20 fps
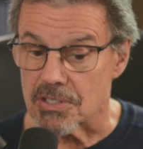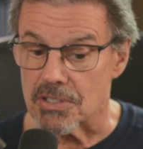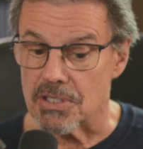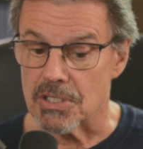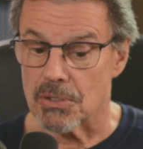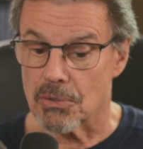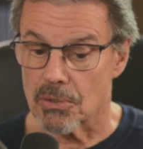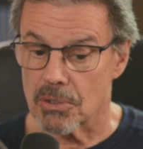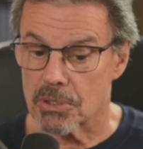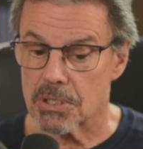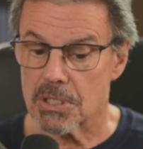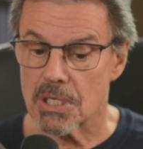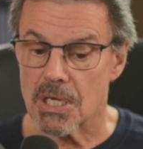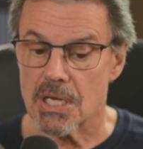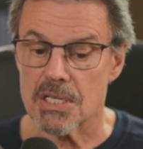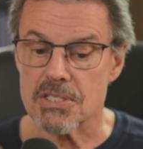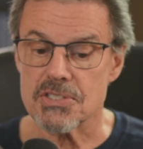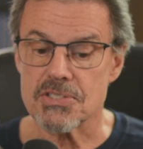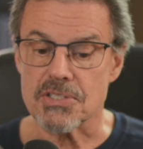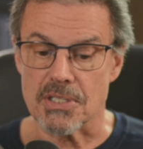in the
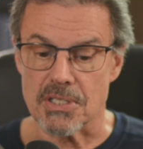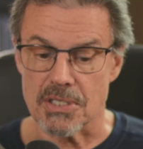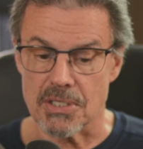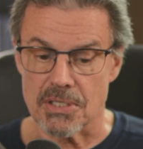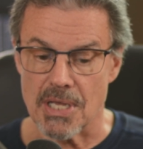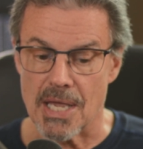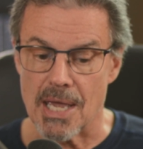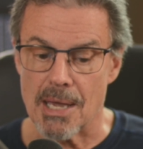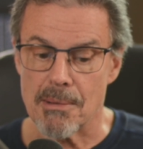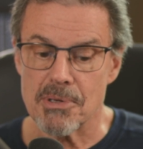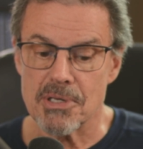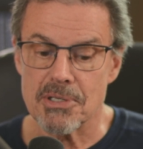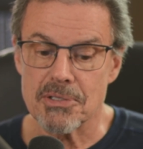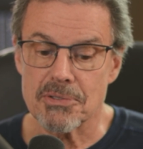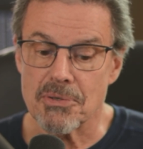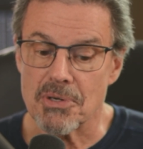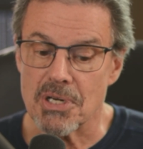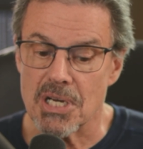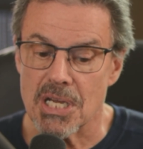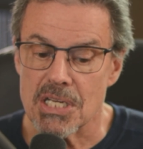organized and
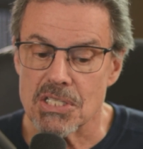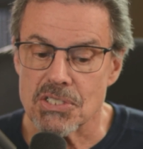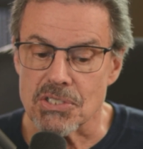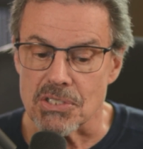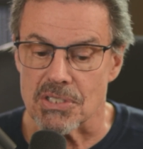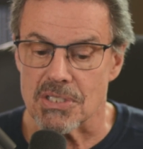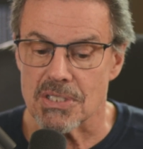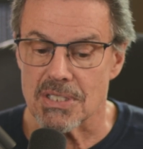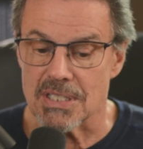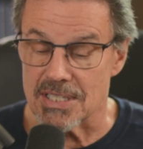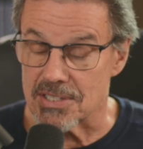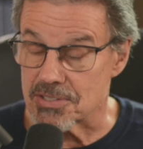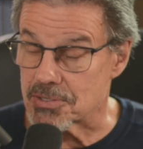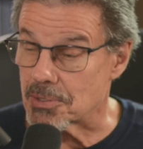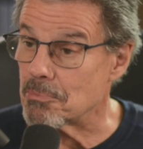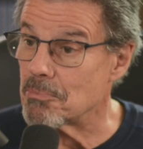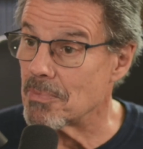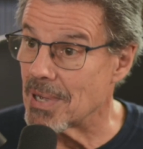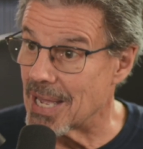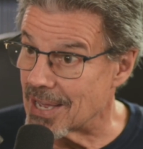inhabited creation is
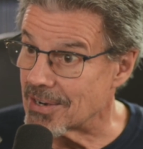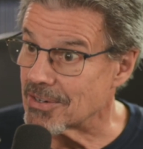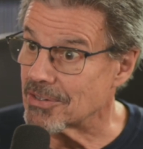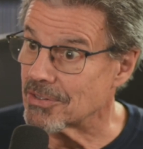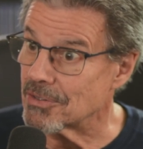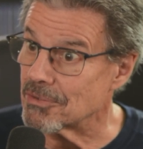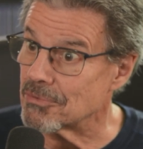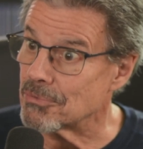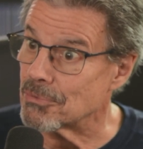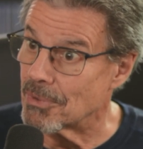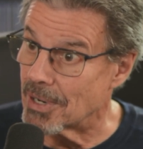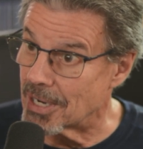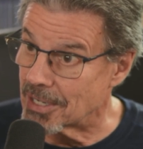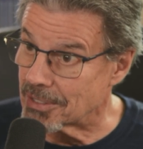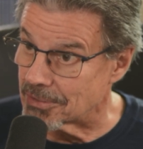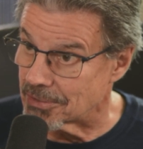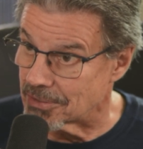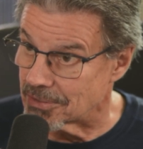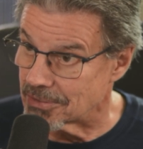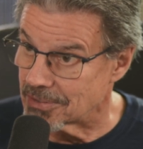a matter of
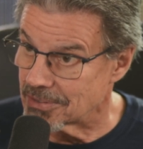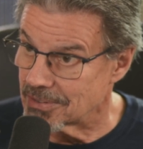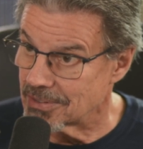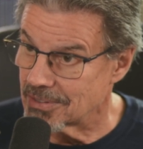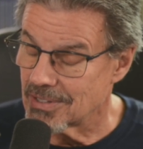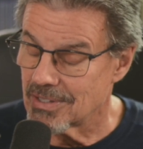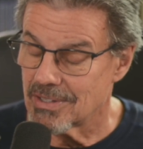record.